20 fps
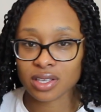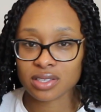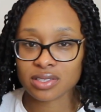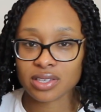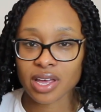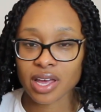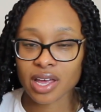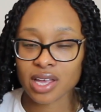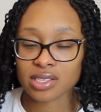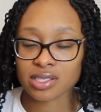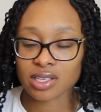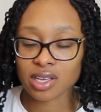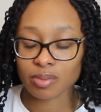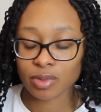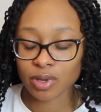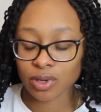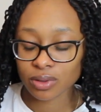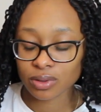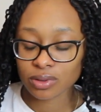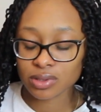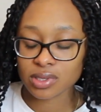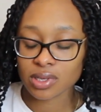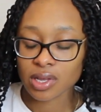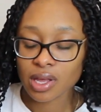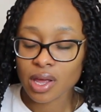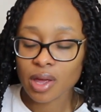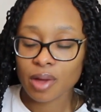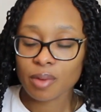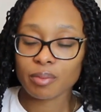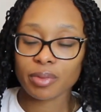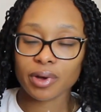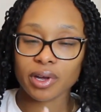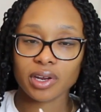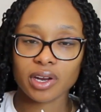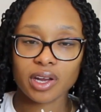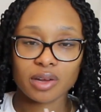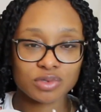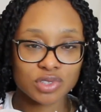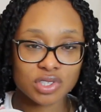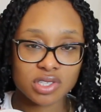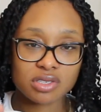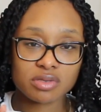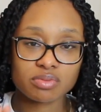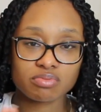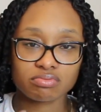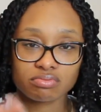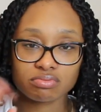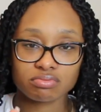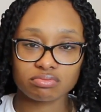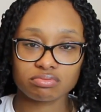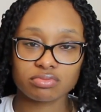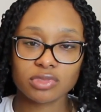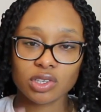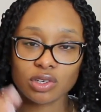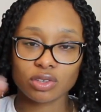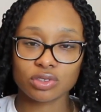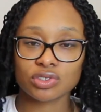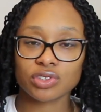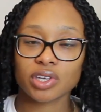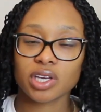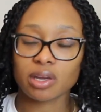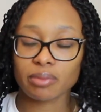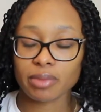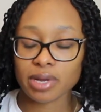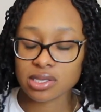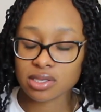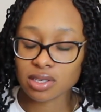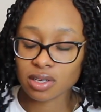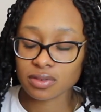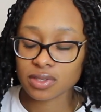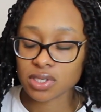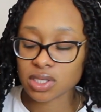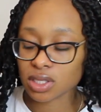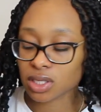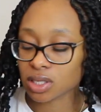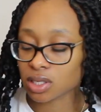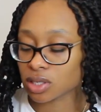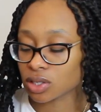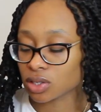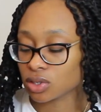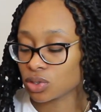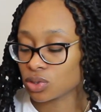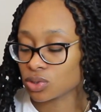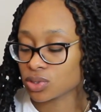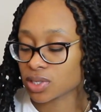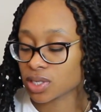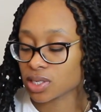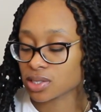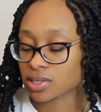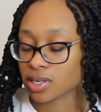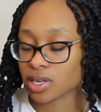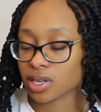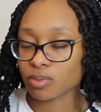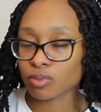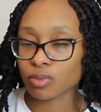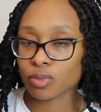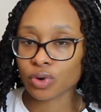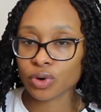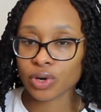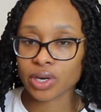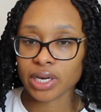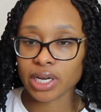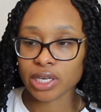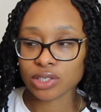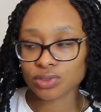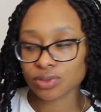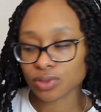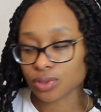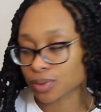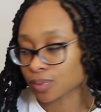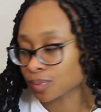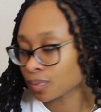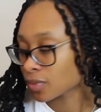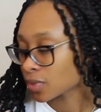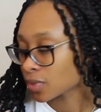things that has chemicals. But I'm just, you know, training myself to use things that are more natural.